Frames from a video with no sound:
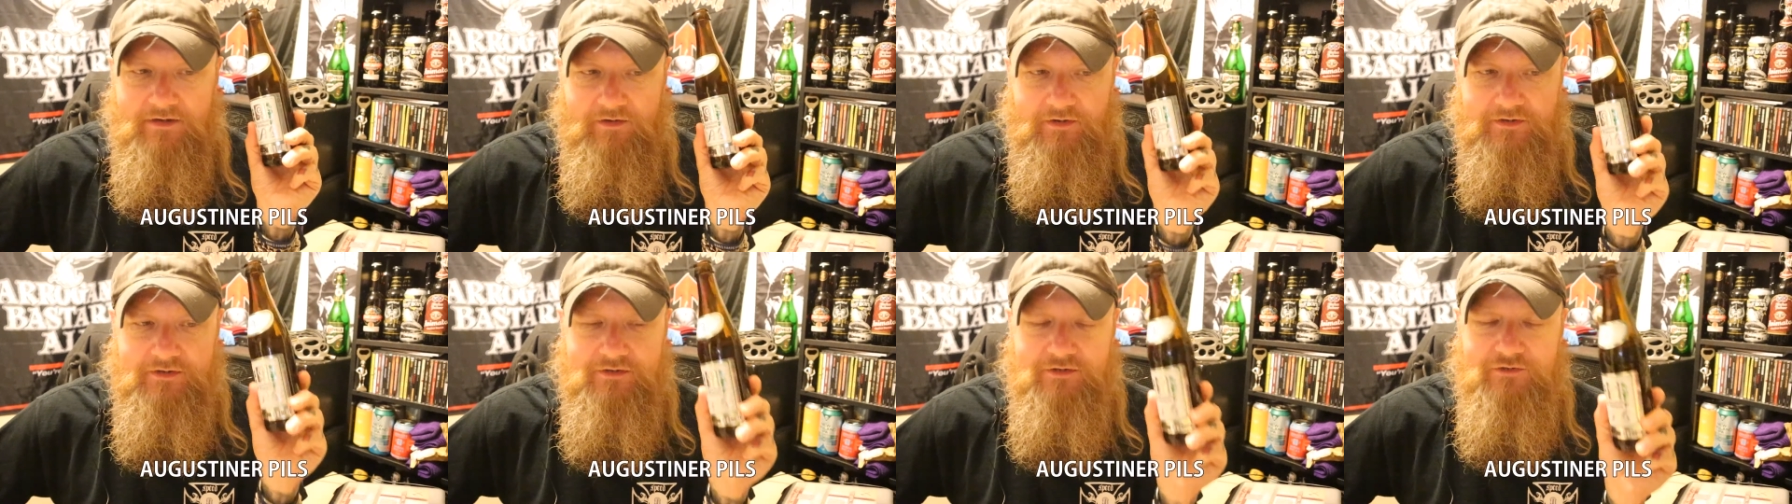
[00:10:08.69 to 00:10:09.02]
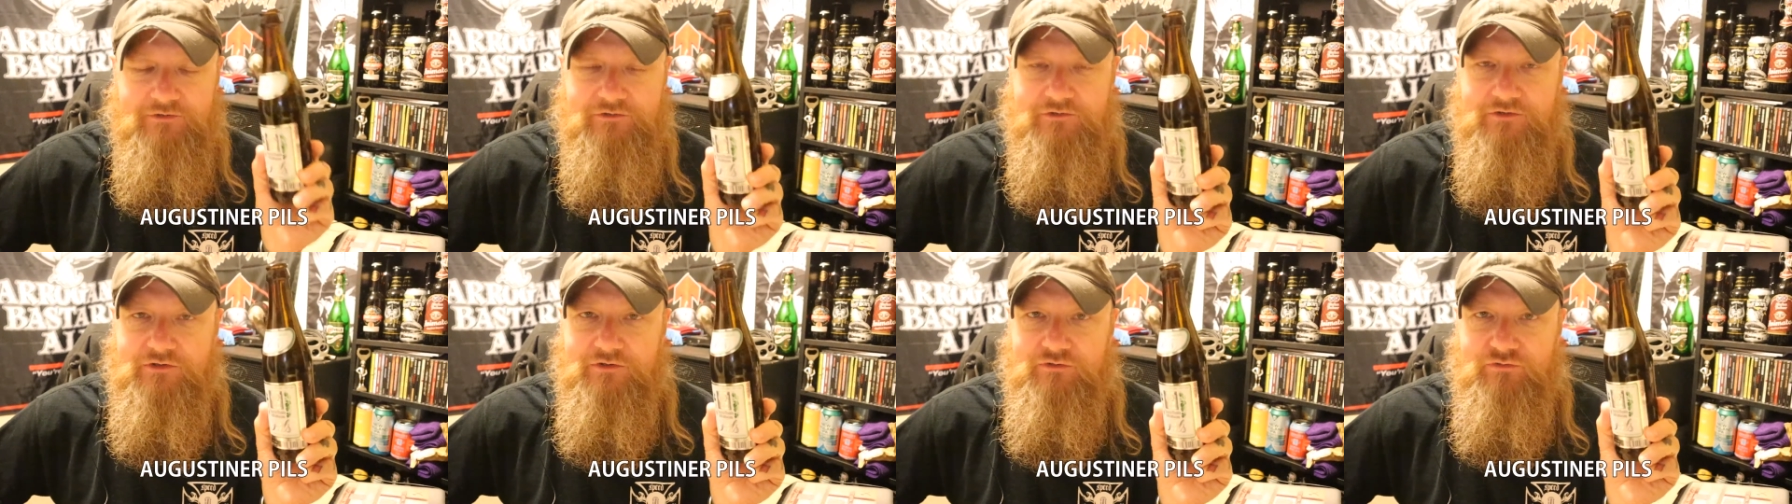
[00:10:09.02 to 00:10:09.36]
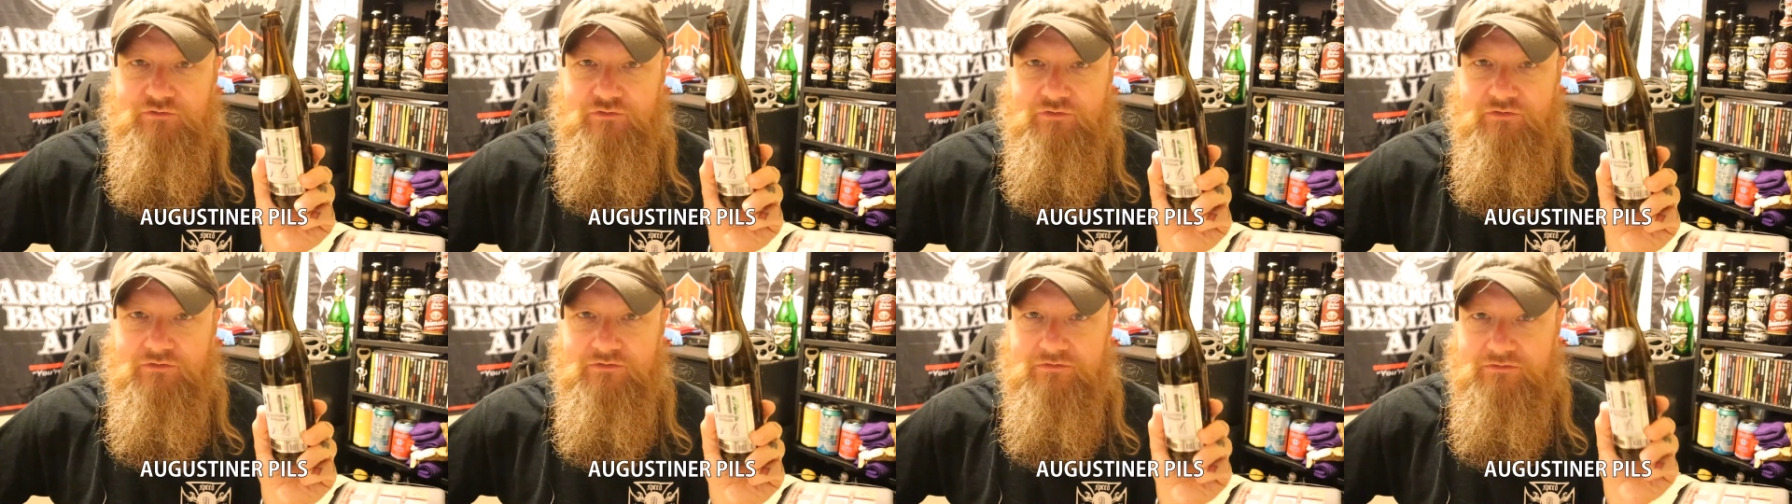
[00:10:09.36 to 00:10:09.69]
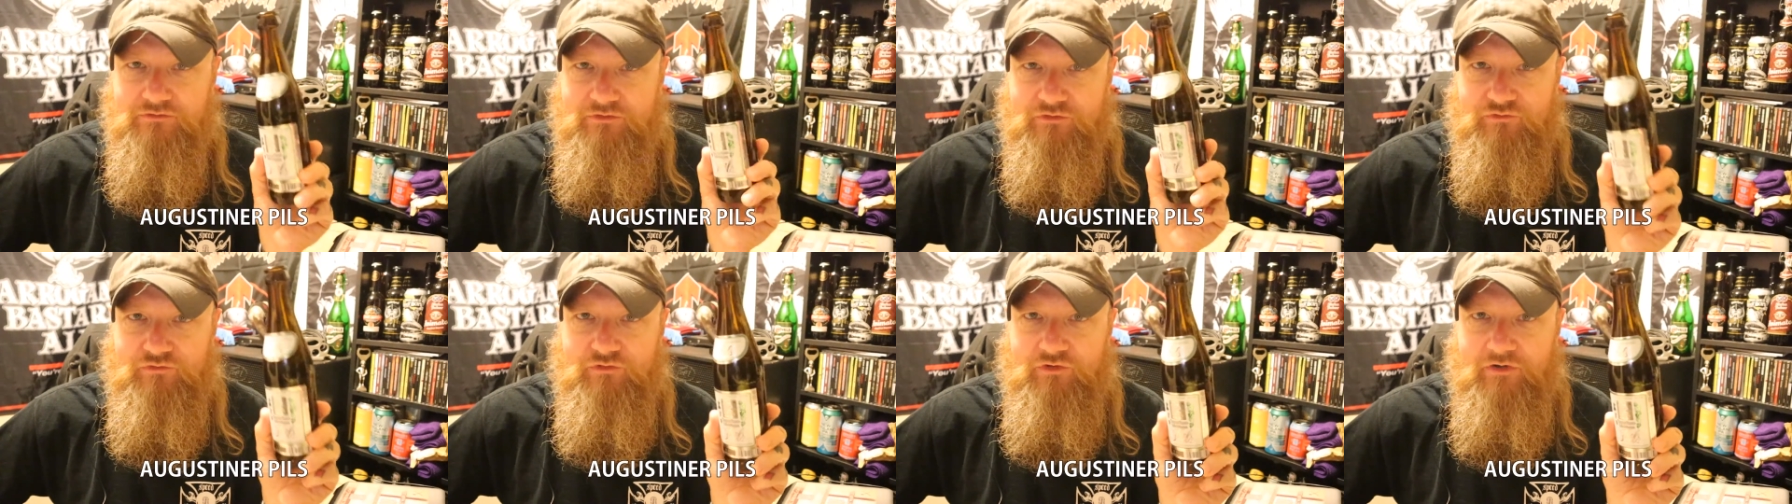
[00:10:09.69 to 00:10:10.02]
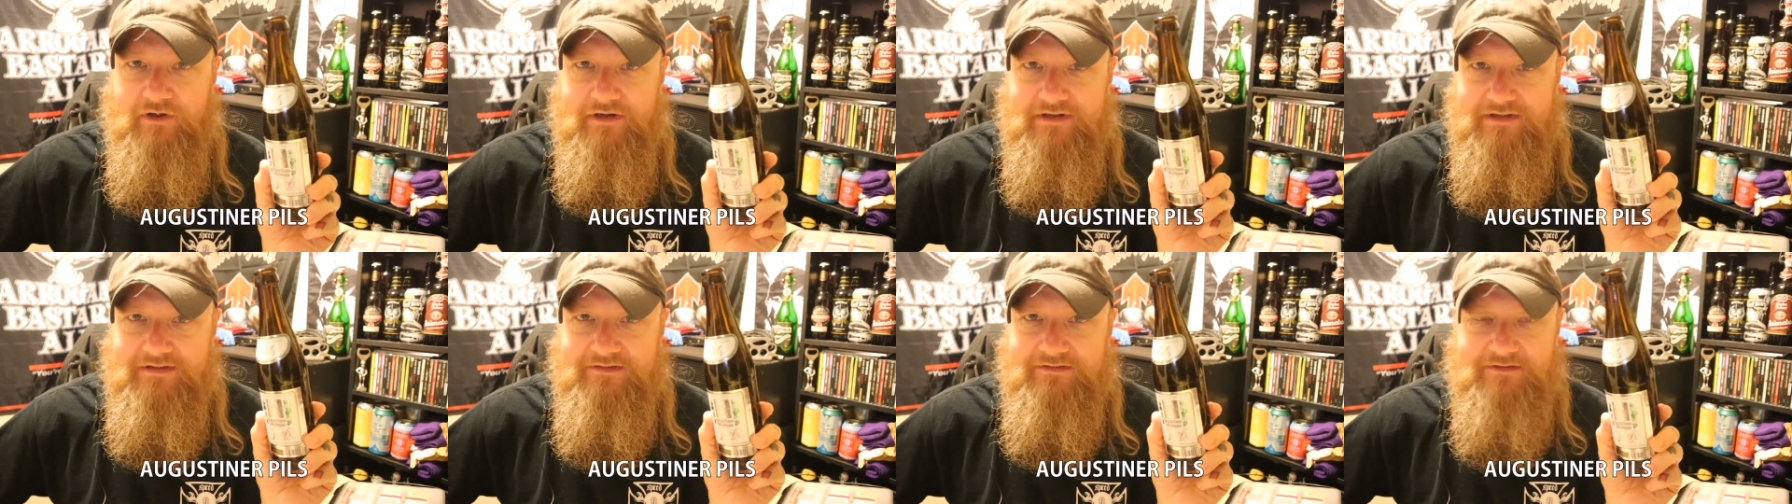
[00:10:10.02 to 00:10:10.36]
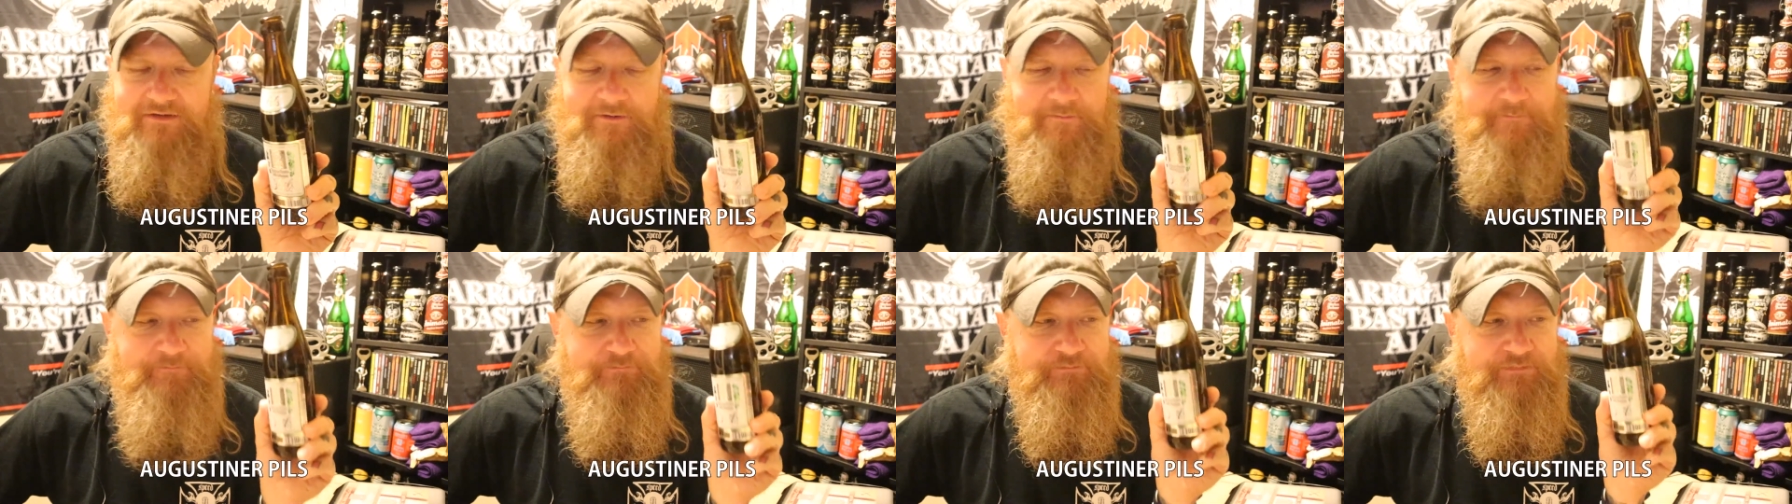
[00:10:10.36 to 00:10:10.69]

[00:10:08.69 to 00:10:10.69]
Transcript: I urge you to try this.